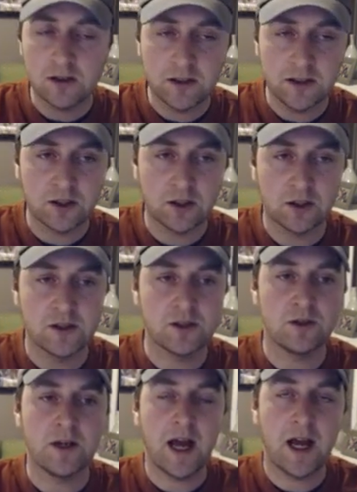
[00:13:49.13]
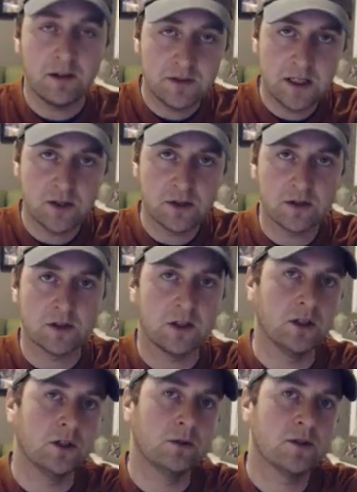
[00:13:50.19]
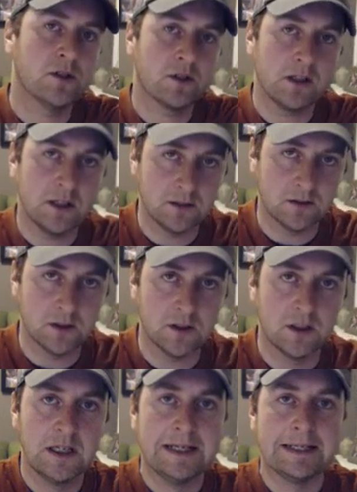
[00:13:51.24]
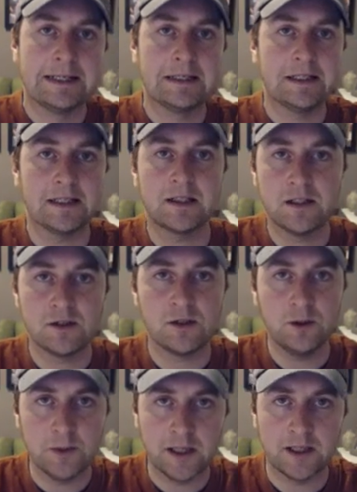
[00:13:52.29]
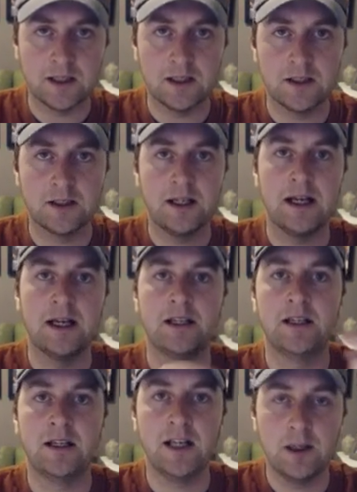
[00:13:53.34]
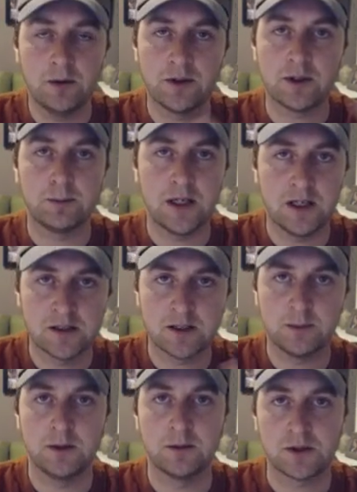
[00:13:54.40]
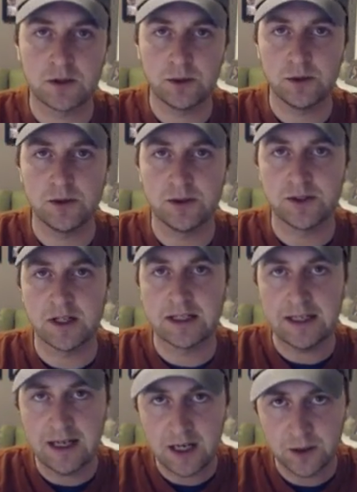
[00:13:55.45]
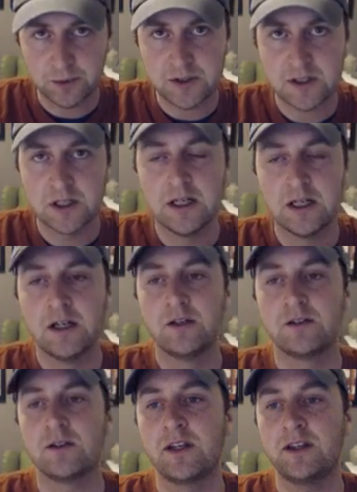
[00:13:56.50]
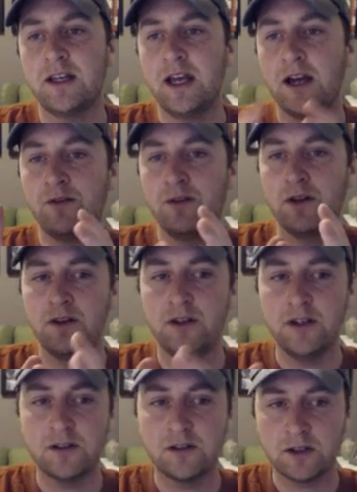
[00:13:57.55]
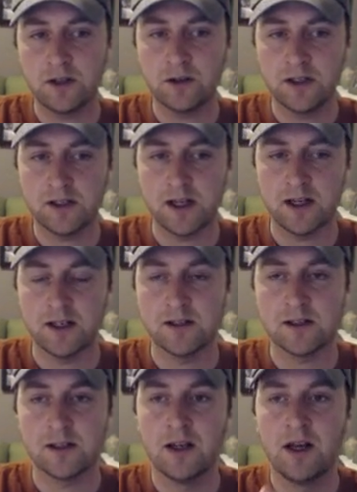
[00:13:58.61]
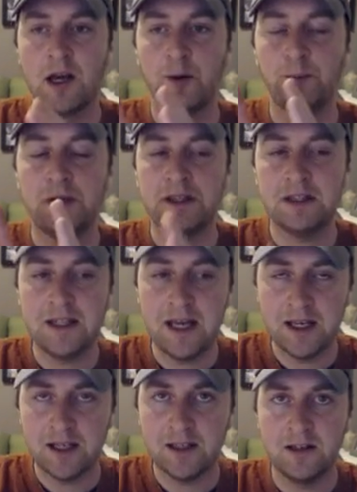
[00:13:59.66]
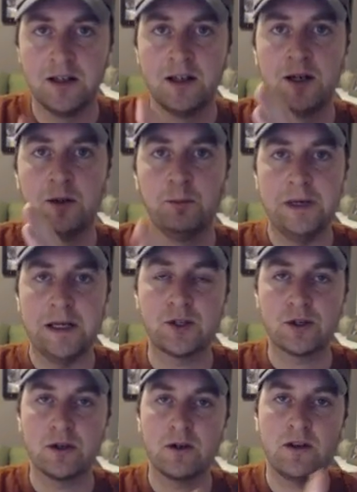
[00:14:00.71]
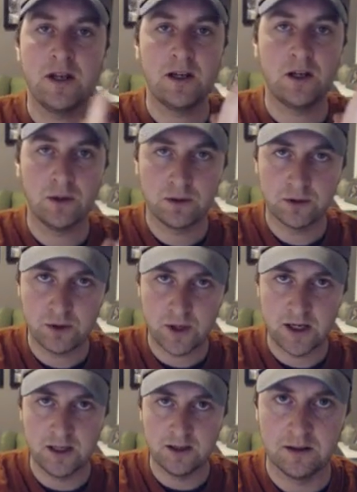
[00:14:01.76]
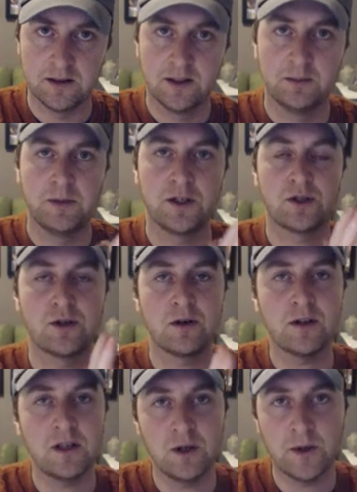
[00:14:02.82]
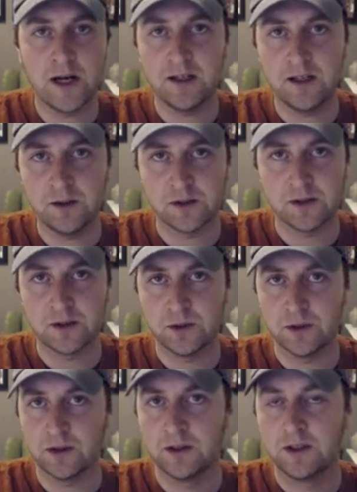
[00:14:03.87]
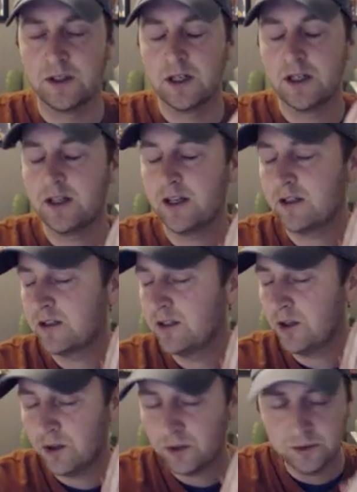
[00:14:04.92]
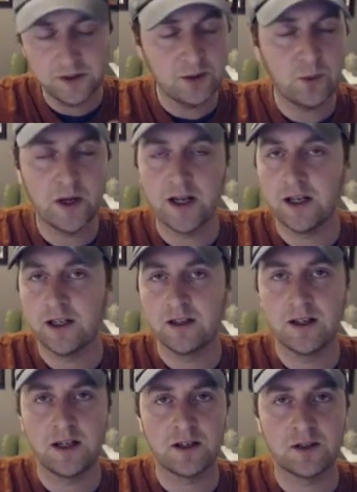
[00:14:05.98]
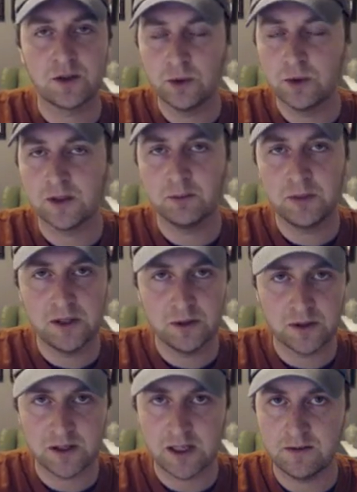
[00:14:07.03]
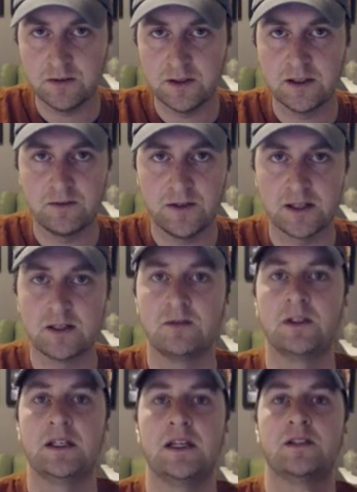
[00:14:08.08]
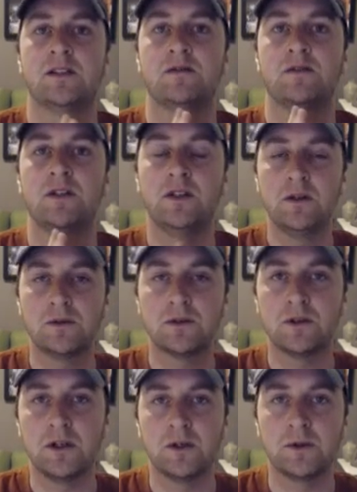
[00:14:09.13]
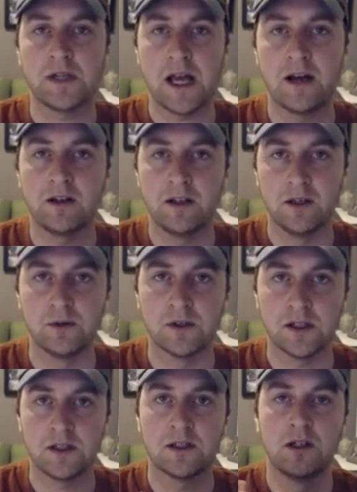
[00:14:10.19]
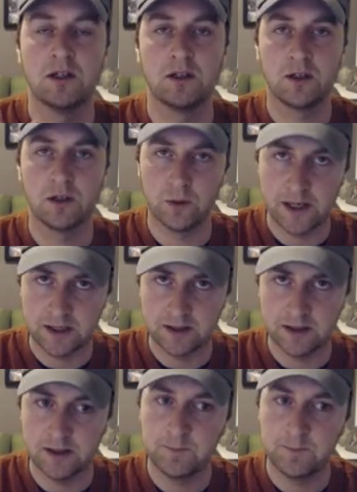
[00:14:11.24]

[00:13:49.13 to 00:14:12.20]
encourage you to have teachers go to Clever, click the Zoom icon, and enable their Boston Public Schools account so that they have these security settings, but then make sure they go through training. Make sure they know how to use the tool. That is the only way that a tool can be used safely and effectively, is if the user knows how to use it correctly.